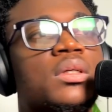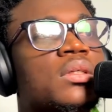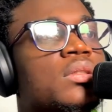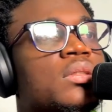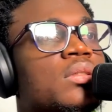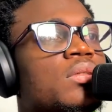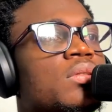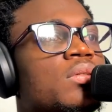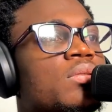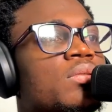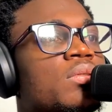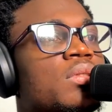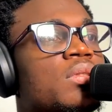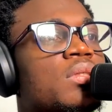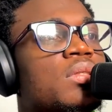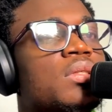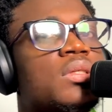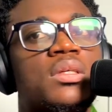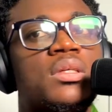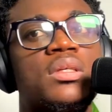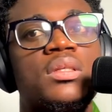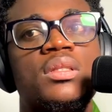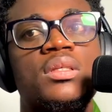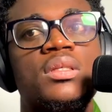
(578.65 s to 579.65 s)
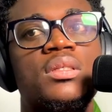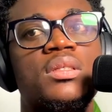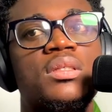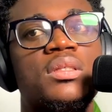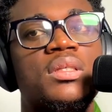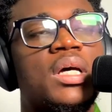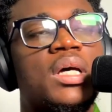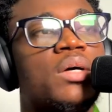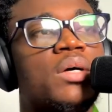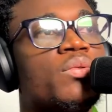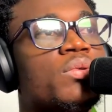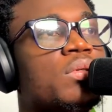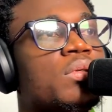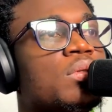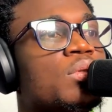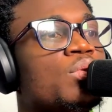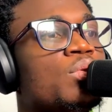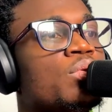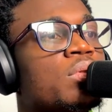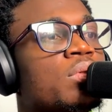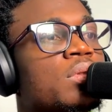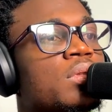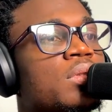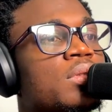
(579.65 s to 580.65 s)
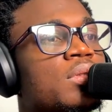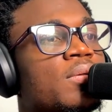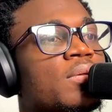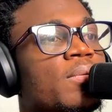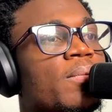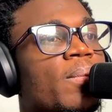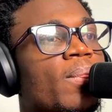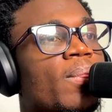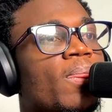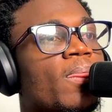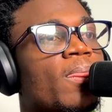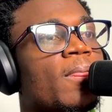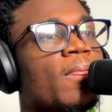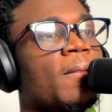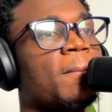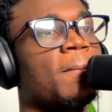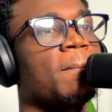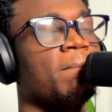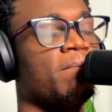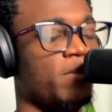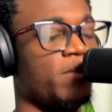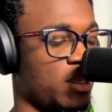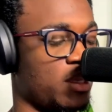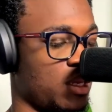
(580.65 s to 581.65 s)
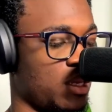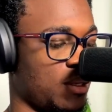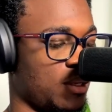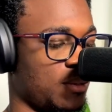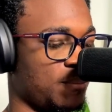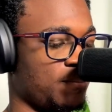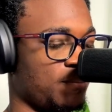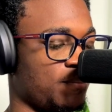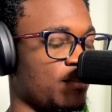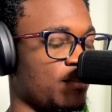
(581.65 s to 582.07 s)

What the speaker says: So you could see this is how it looks. Yeah.